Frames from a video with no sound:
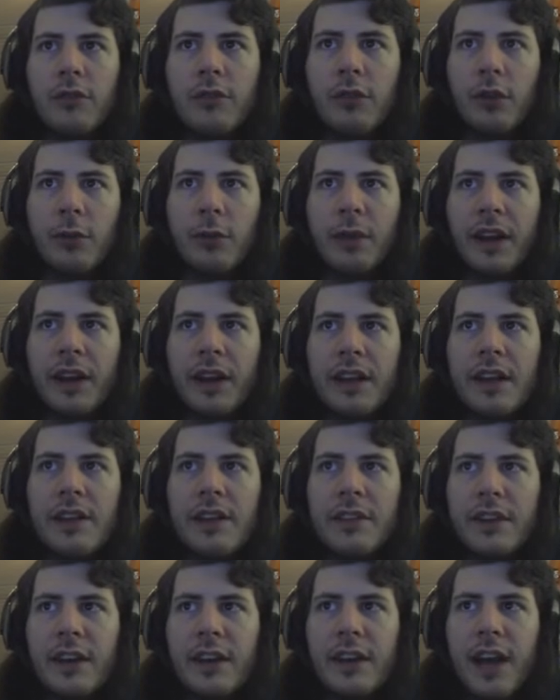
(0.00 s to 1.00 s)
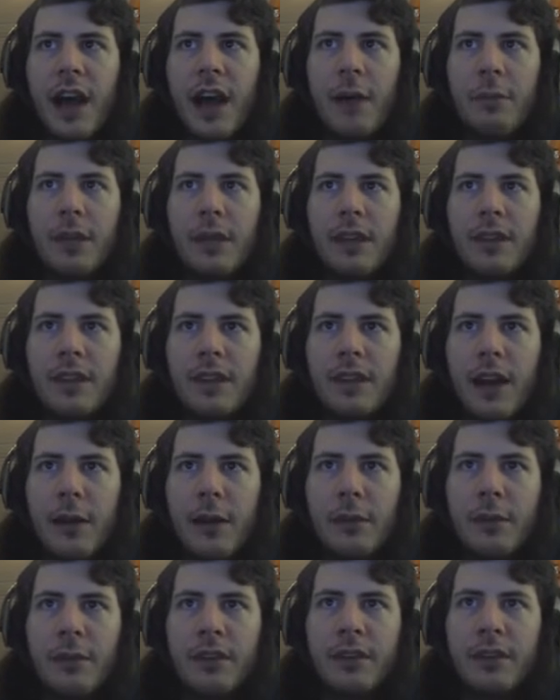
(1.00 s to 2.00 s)
for, but I need you to not be on the
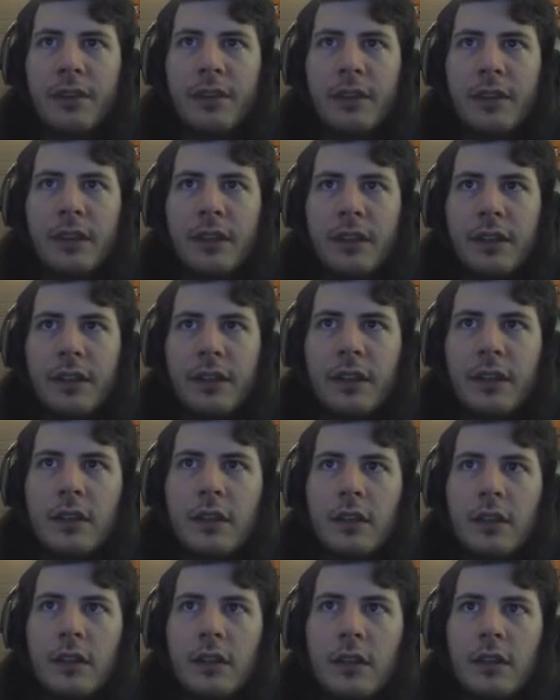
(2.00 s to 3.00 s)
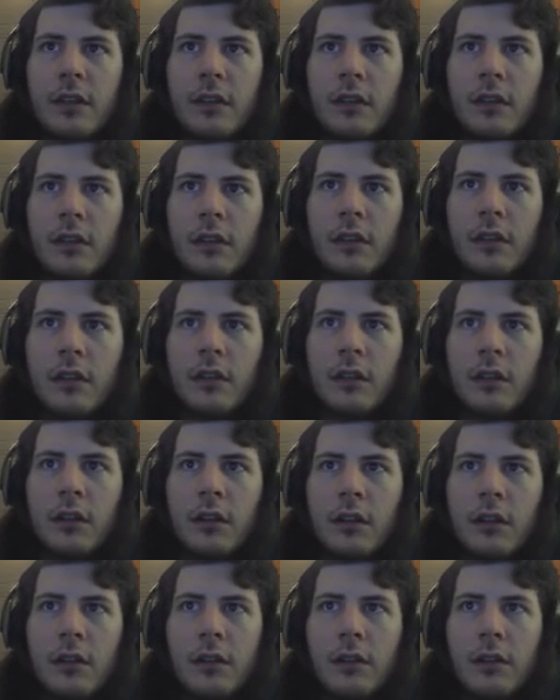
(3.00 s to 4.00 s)
top of my screen.
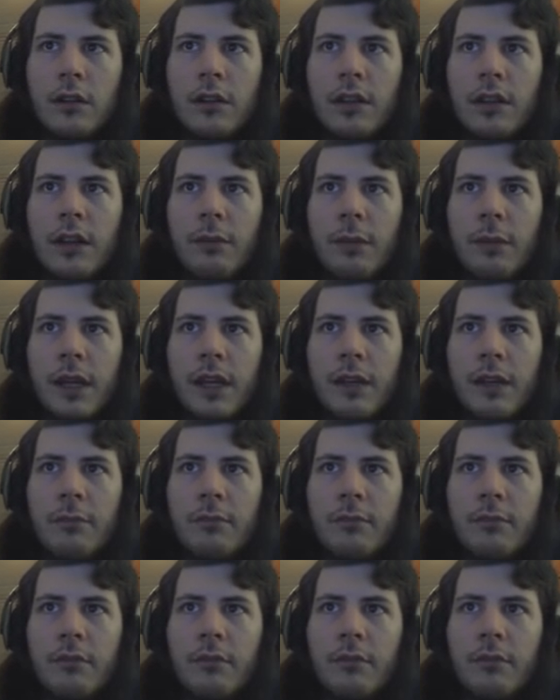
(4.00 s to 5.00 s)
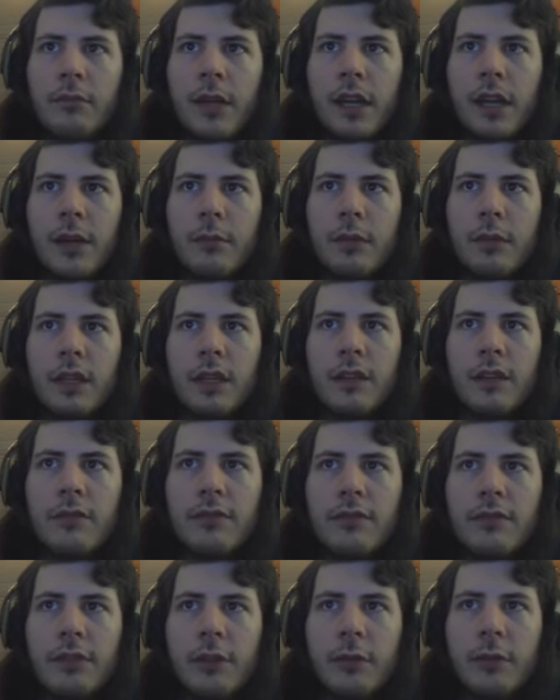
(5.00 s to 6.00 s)
Oh, good. That made him leave
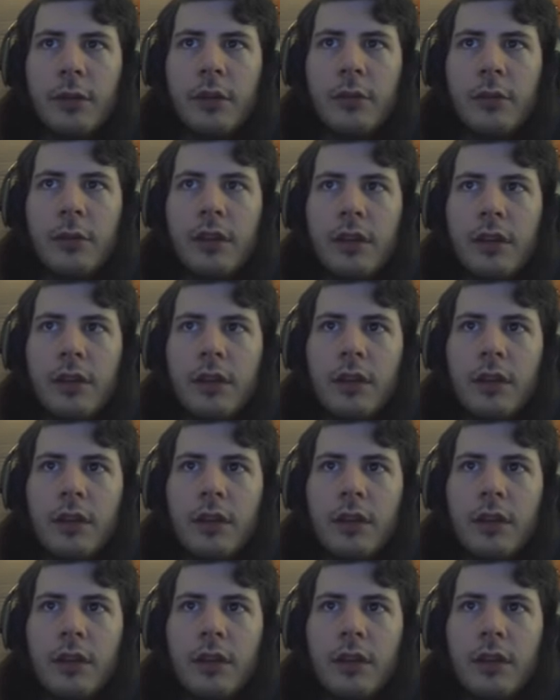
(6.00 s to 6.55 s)
for a moment.